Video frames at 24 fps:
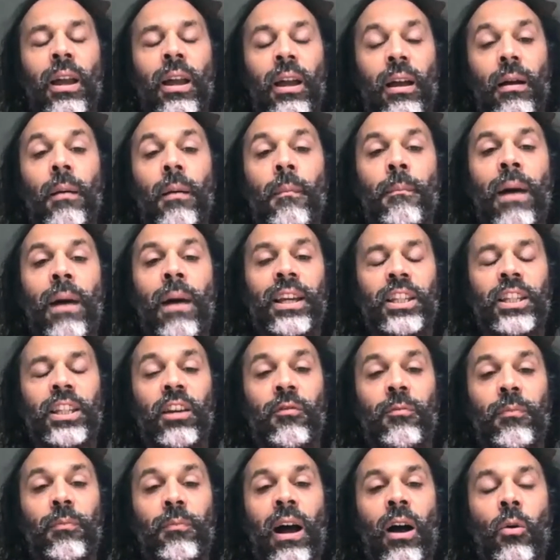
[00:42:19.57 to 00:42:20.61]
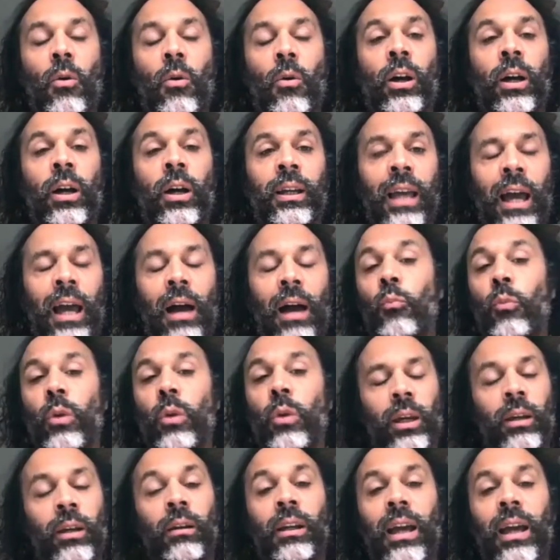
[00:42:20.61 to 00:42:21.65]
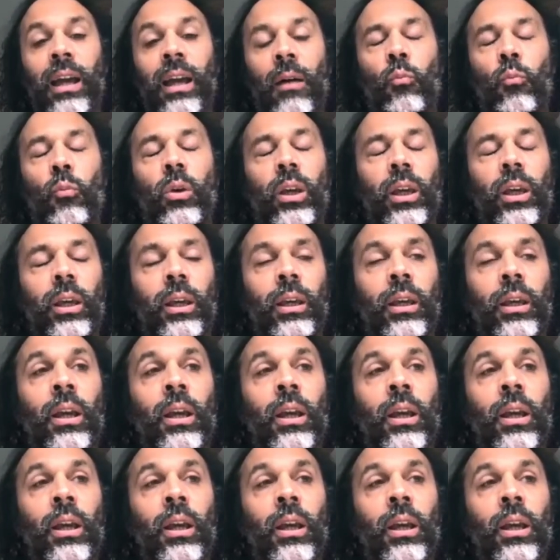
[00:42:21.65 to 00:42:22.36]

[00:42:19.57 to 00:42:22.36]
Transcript: massive power, can we